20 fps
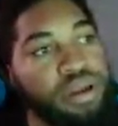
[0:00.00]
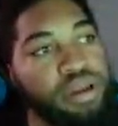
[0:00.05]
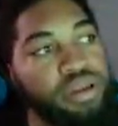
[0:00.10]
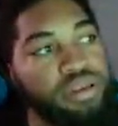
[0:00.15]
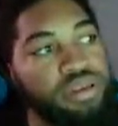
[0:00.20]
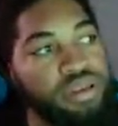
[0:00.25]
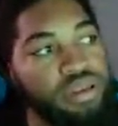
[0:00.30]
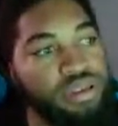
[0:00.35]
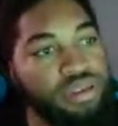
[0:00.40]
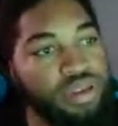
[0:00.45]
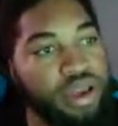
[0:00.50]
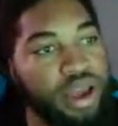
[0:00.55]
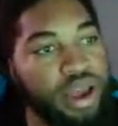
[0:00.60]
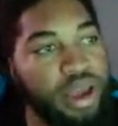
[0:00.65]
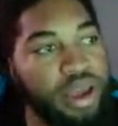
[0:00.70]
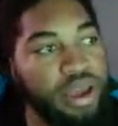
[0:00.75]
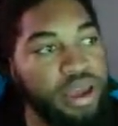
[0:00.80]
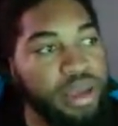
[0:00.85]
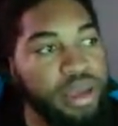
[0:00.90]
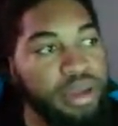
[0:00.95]
Since
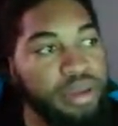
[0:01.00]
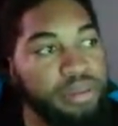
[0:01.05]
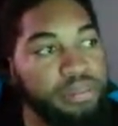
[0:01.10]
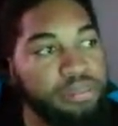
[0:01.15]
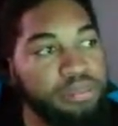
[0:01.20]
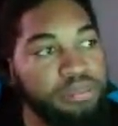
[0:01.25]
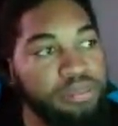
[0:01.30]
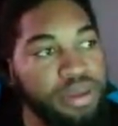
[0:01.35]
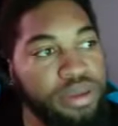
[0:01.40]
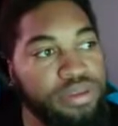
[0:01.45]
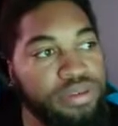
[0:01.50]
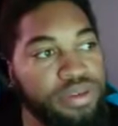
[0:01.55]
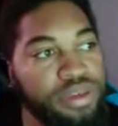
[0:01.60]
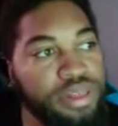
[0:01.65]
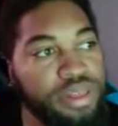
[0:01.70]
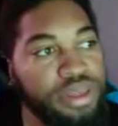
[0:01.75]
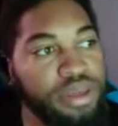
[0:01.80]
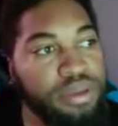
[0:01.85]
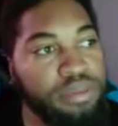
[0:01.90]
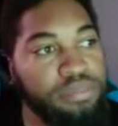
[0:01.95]
I
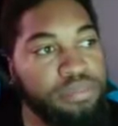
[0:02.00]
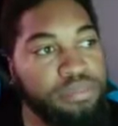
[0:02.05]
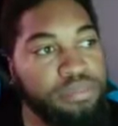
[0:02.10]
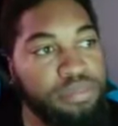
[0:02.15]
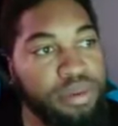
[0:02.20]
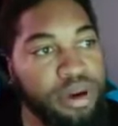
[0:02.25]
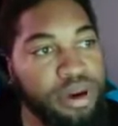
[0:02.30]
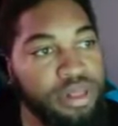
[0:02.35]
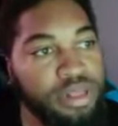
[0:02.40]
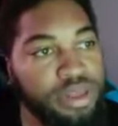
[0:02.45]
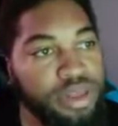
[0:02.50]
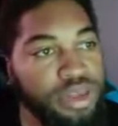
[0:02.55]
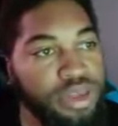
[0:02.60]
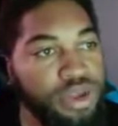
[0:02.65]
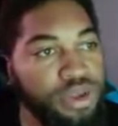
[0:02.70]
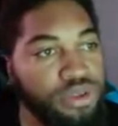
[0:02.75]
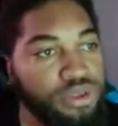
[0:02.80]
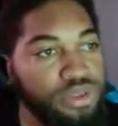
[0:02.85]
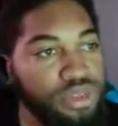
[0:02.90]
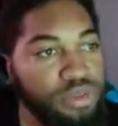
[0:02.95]
basically barely
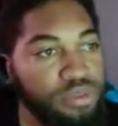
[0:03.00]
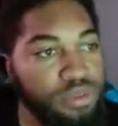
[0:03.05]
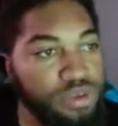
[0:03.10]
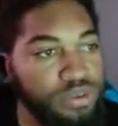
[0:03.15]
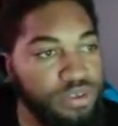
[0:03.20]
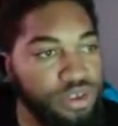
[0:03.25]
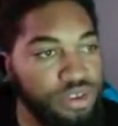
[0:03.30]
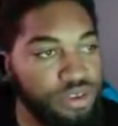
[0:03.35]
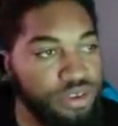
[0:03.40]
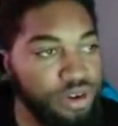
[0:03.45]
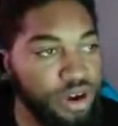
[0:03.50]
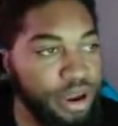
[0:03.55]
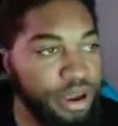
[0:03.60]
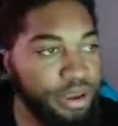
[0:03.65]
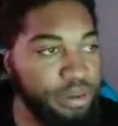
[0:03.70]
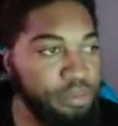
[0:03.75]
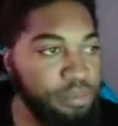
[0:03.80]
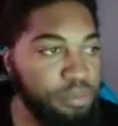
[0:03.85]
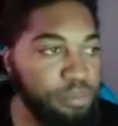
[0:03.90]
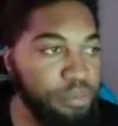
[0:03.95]
go to the movies,
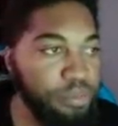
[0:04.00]
right?